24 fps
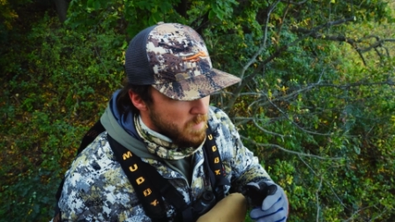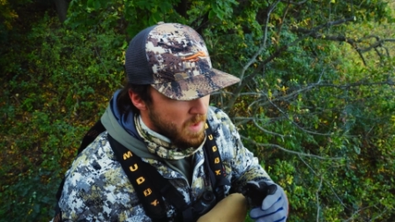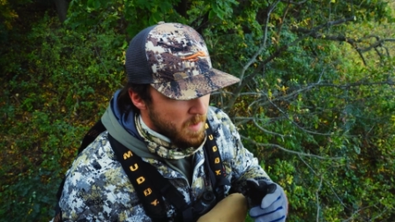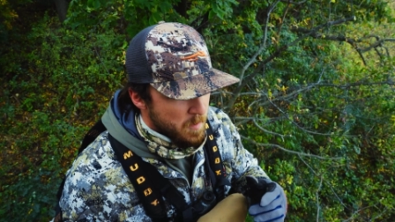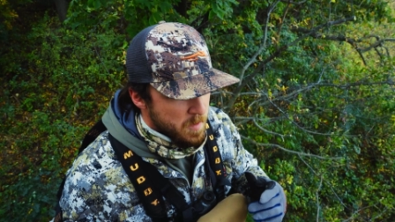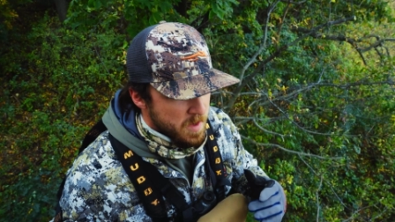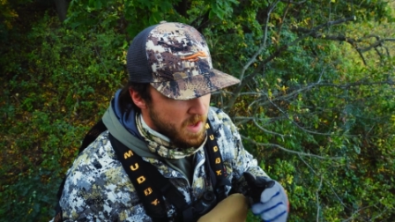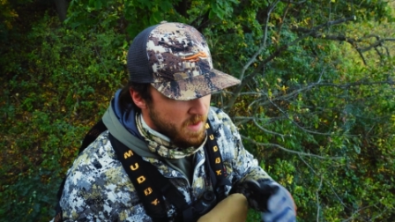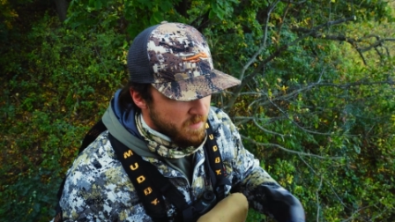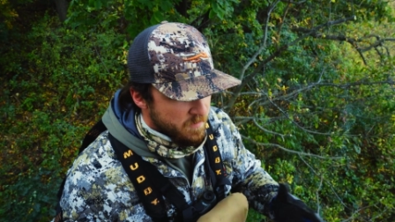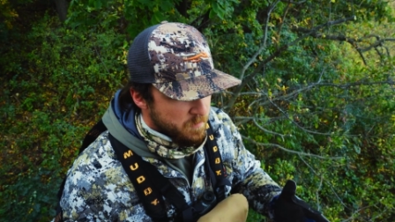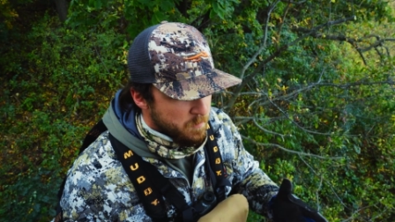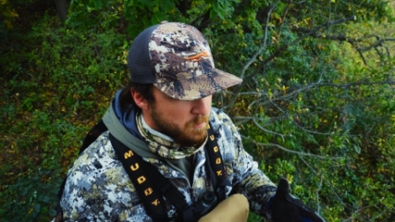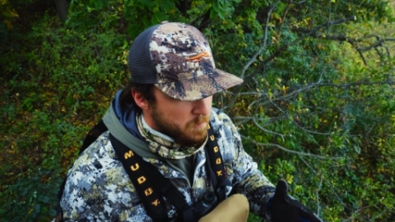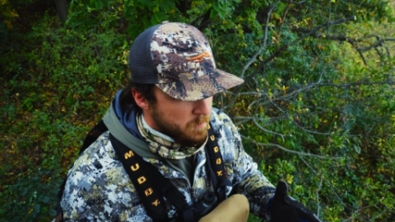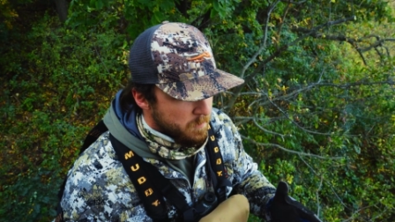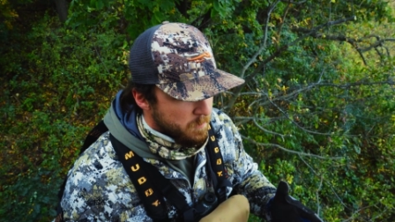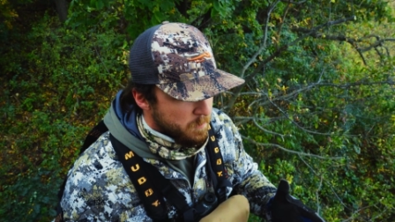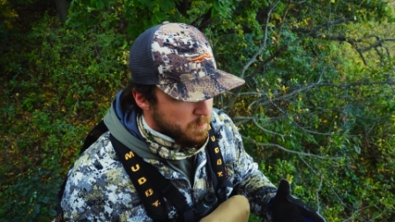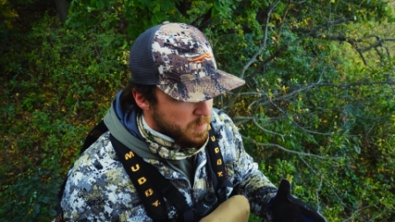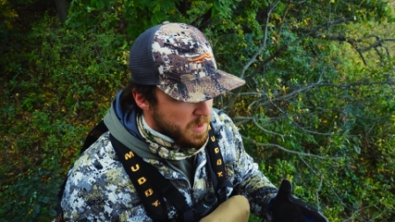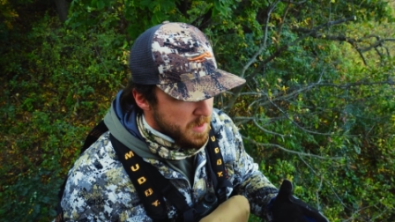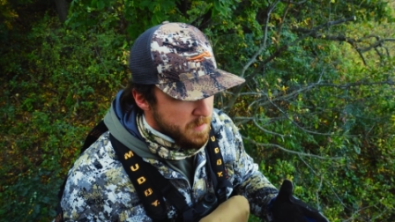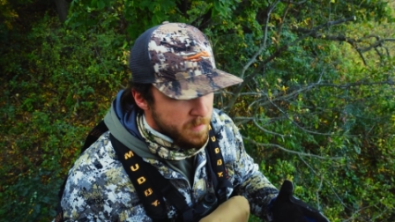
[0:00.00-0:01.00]
and we have
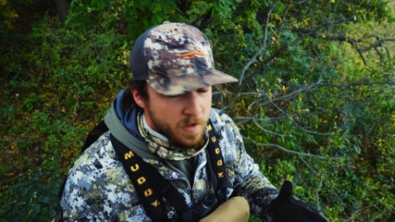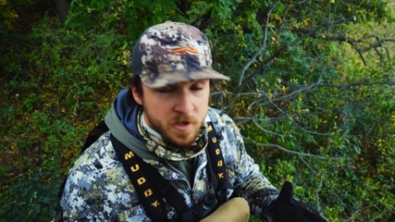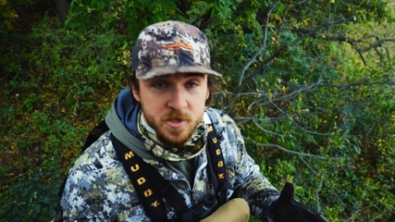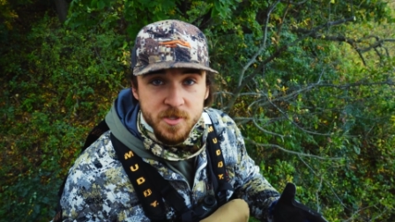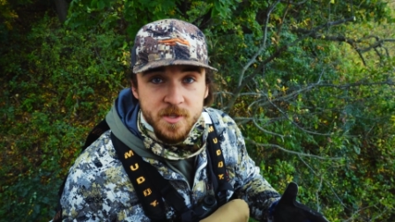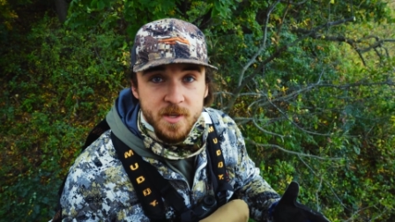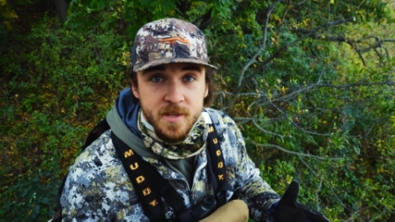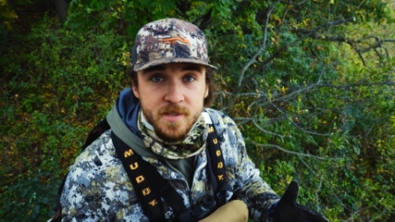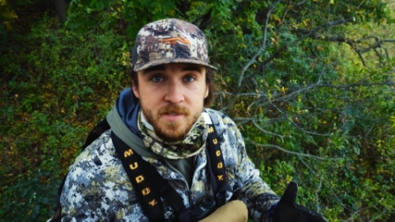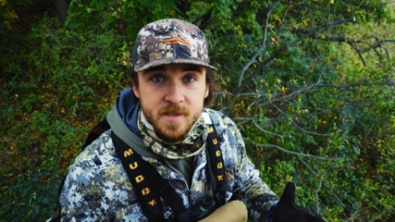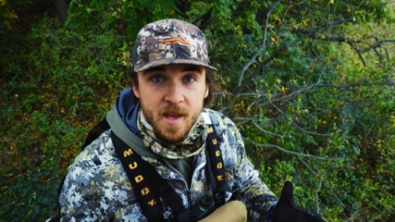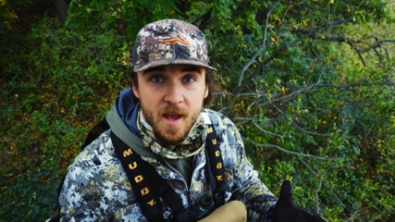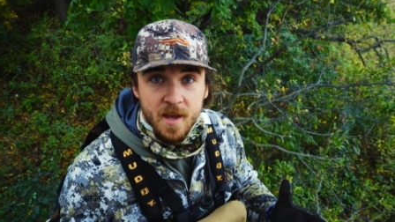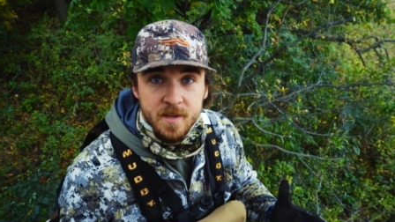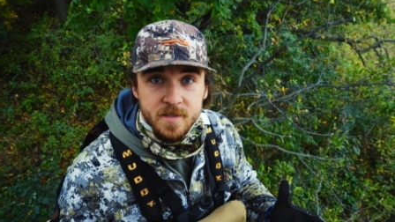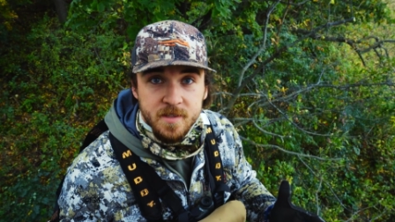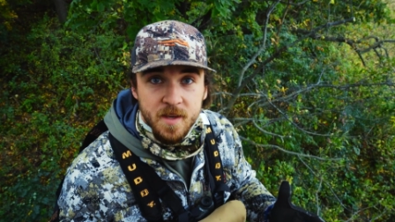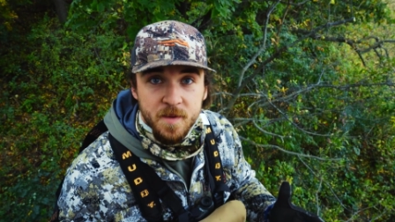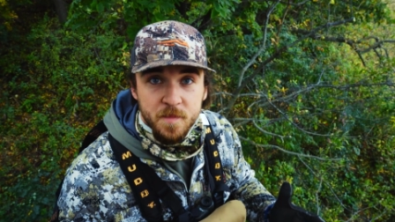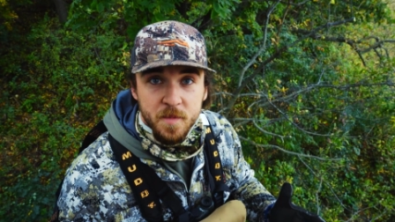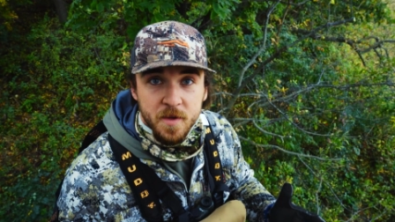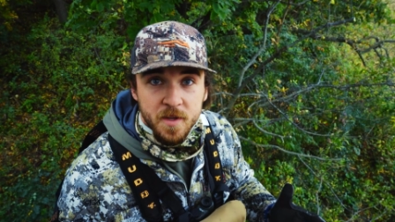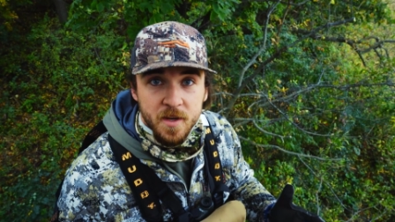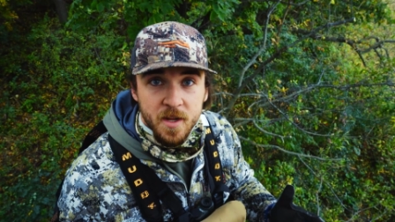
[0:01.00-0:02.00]
pretty much the exact
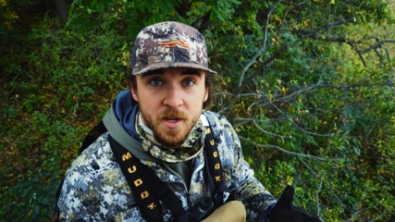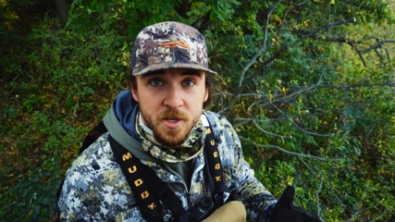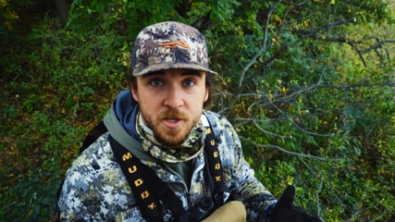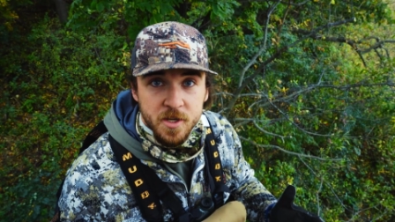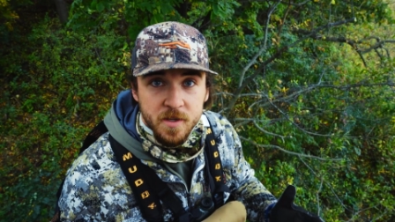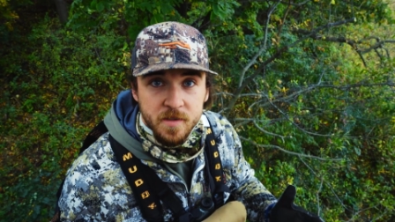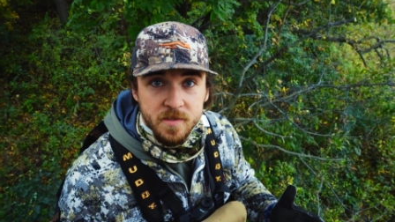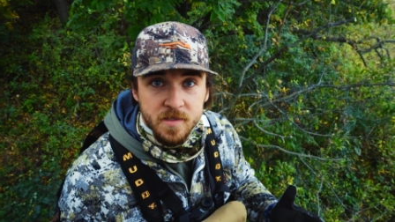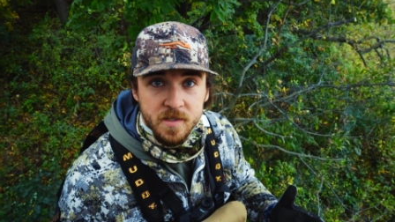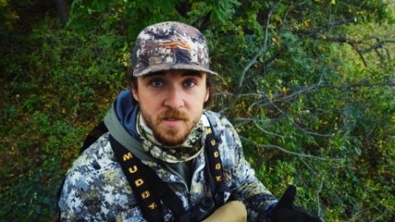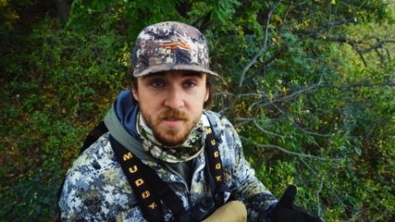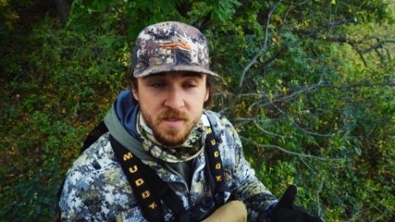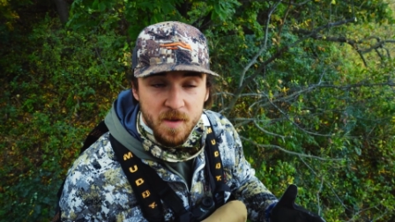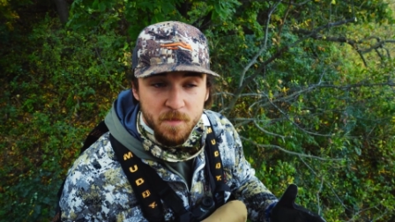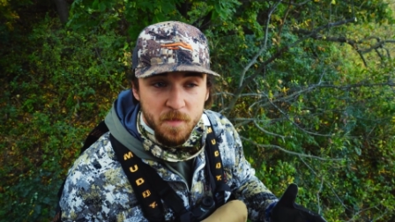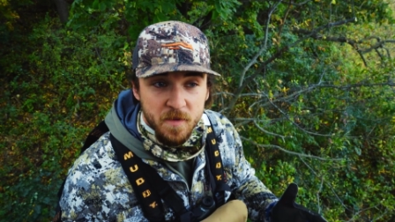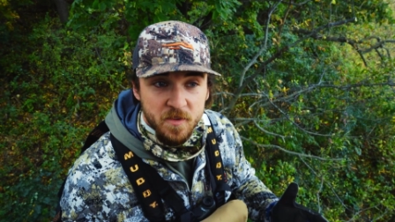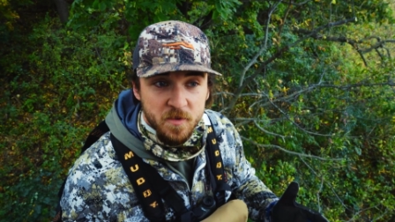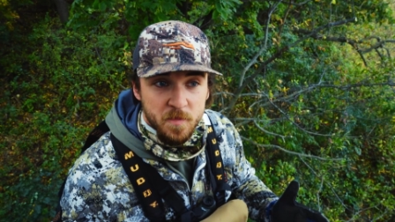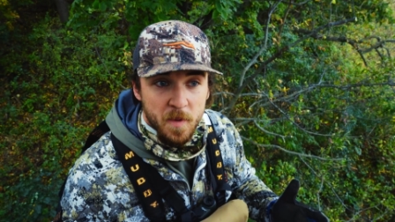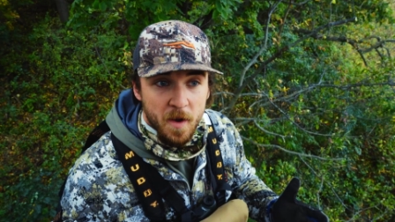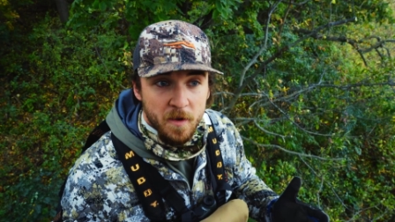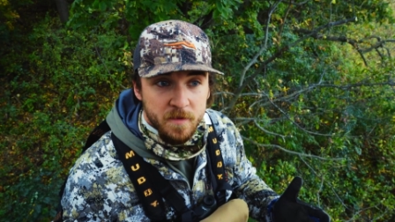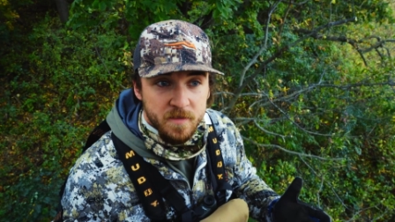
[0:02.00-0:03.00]
same conditions, except
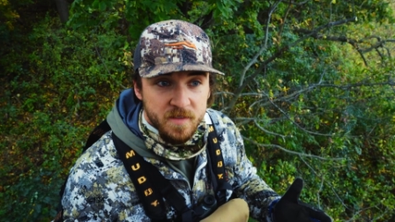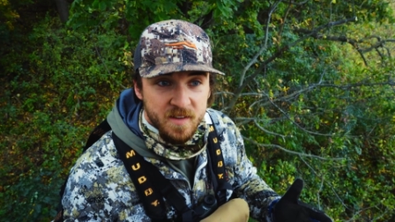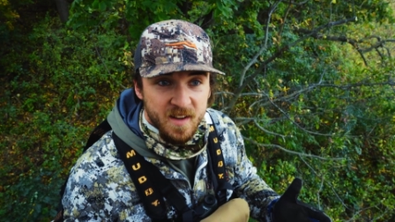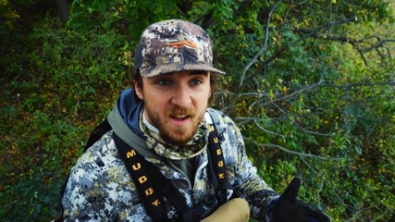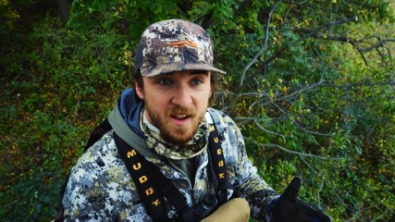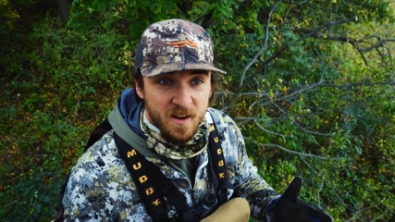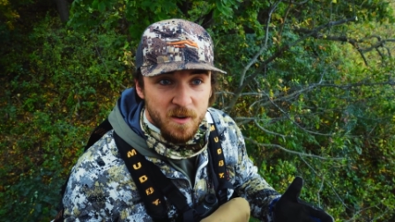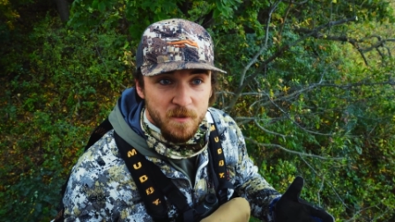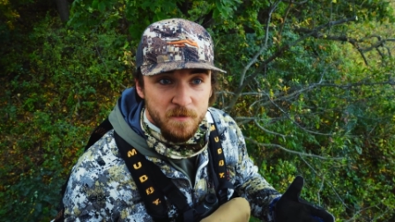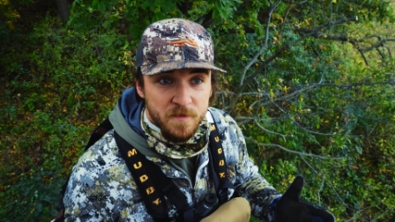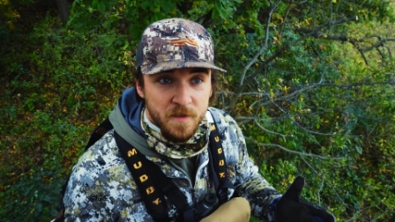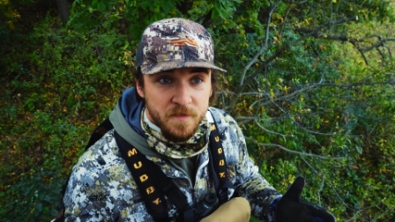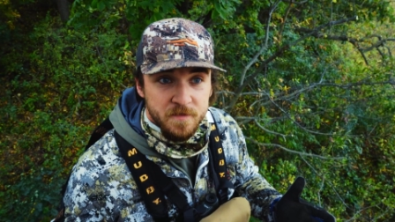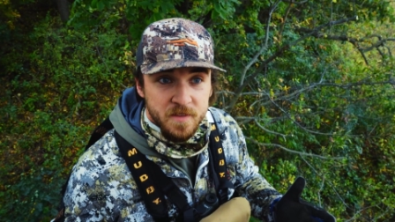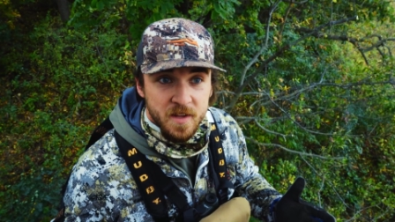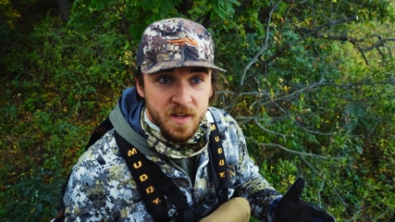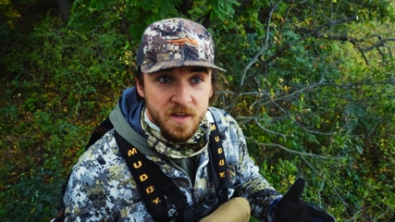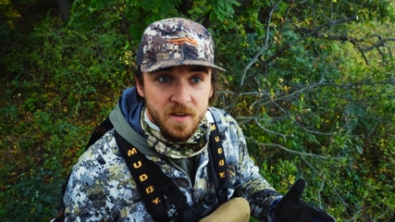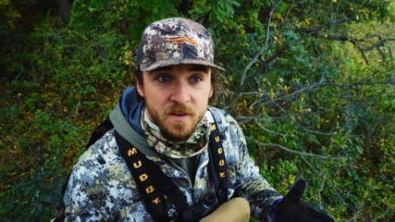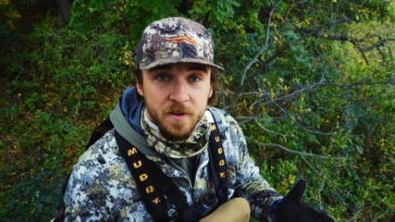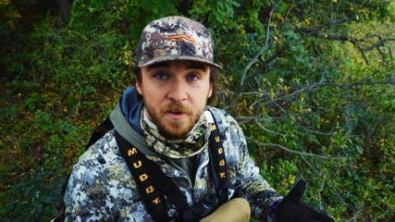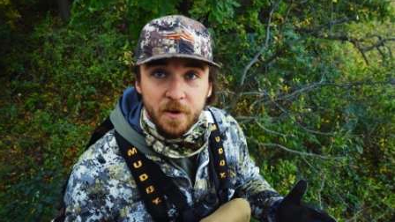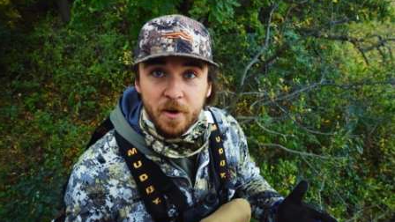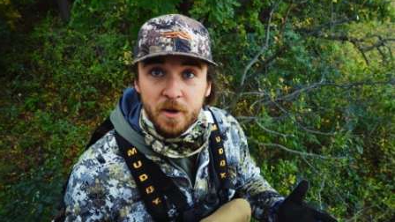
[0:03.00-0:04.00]
it's about 10 or
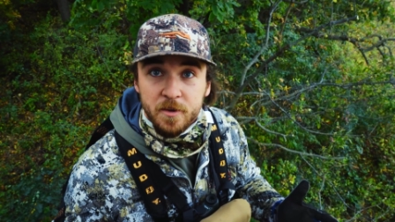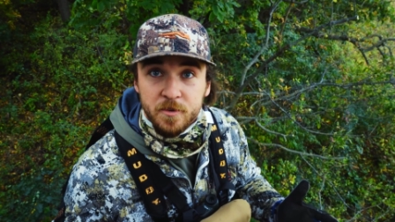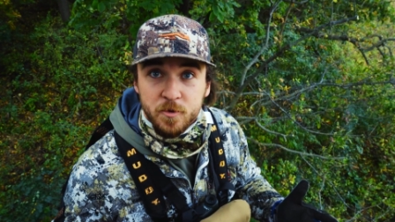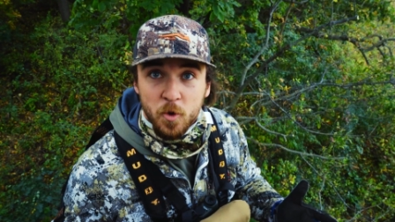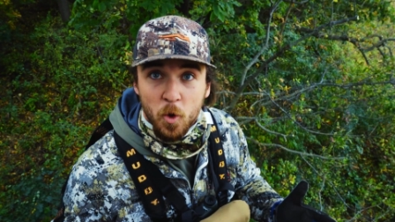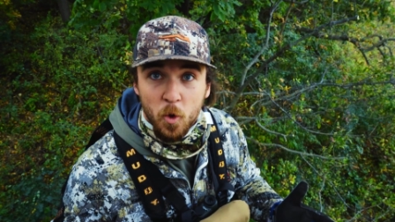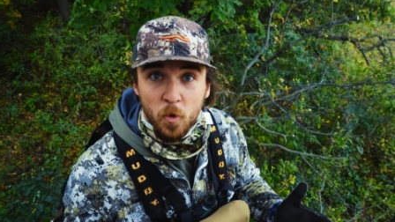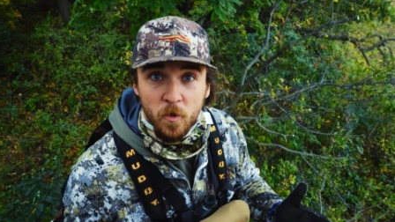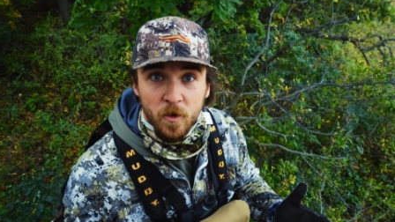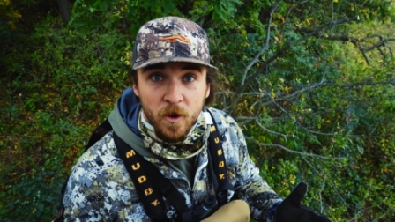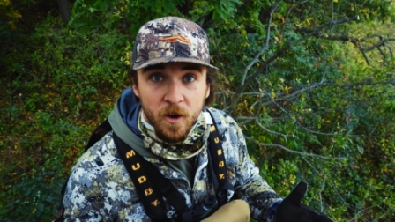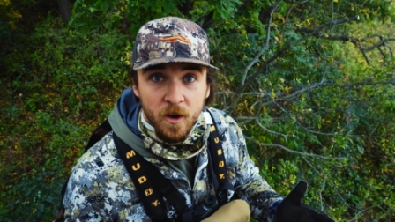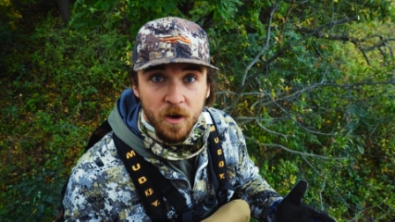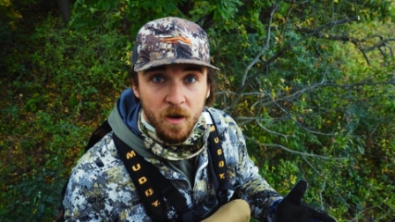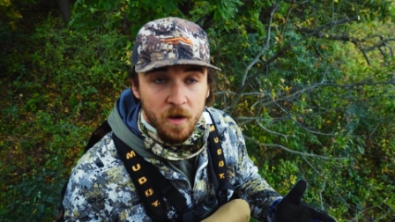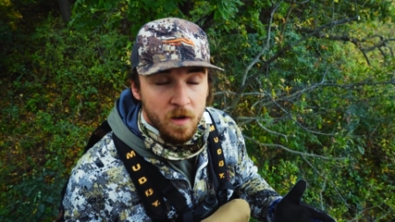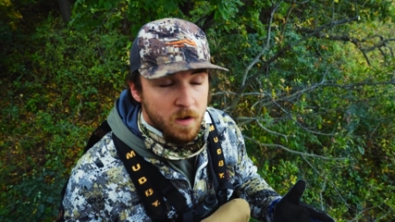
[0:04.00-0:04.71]
15 degrees colder.